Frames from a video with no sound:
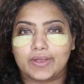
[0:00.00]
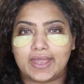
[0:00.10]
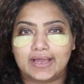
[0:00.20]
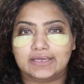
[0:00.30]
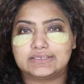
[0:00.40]

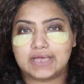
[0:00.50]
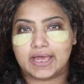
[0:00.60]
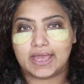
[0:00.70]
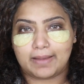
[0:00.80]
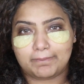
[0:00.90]
Okay guys,
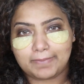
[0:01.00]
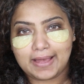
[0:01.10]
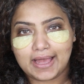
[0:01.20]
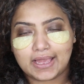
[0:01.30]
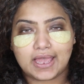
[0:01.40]
I am
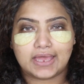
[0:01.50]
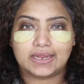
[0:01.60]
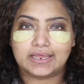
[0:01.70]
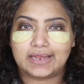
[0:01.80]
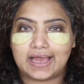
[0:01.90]
back
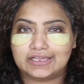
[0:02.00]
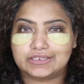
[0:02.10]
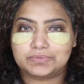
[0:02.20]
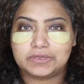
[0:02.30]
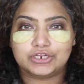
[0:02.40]
and it
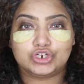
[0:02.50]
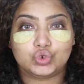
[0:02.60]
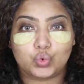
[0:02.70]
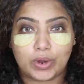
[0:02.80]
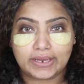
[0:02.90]
has been
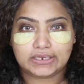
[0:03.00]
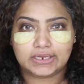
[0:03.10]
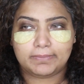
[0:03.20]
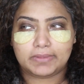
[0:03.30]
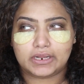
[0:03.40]

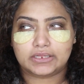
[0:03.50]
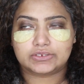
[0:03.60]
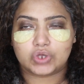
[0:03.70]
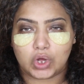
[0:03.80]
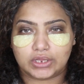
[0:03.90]
20
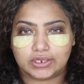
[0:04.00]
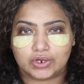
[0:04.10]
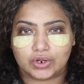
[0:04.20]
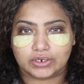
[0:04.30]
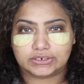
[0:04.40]
minutes on the
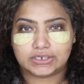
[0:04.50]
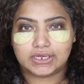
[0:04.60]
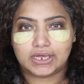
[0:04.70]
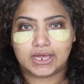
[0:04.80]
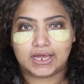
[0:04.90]
dot.
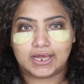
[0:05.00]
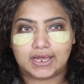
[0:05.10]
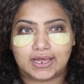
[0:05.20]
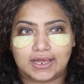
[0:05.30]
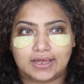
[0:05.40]

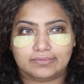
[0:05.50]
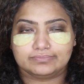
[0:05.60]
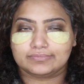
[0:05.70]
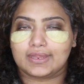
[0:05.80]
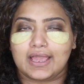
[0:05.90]
I
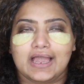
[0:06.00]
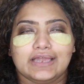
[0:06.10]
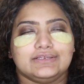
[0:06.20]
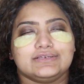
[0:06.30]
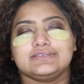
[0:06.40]

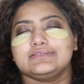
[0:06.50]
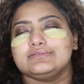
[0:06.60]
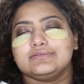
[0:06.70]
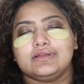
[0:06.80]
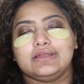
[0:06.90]

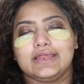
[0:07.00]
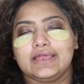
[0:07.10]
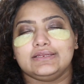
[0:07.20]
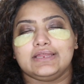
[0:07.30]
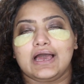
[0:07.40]
just
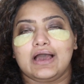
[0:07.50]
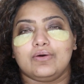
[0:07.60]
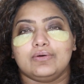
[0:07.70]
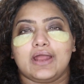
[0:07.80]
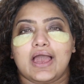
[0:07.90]
laid
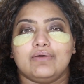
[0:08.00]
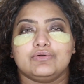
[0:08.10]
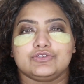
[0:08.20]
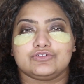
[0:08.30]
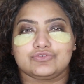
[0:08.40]
down, I
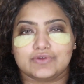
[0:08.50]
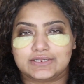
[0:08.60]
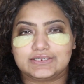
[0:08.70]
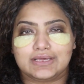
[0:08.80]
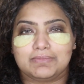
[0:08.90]
was just
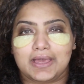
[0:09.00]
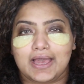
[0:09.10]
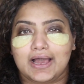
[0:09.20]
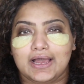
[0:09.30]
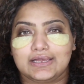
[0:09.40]
resting
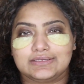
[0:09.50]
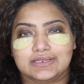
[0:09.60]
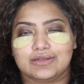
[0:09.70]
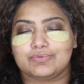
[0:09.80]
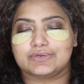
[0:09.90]
my eyes,
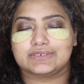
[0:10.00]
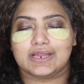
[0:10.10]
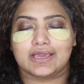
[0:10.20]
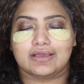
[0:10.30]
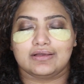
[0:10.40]
and it was
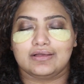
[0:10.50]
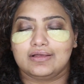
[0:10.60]
like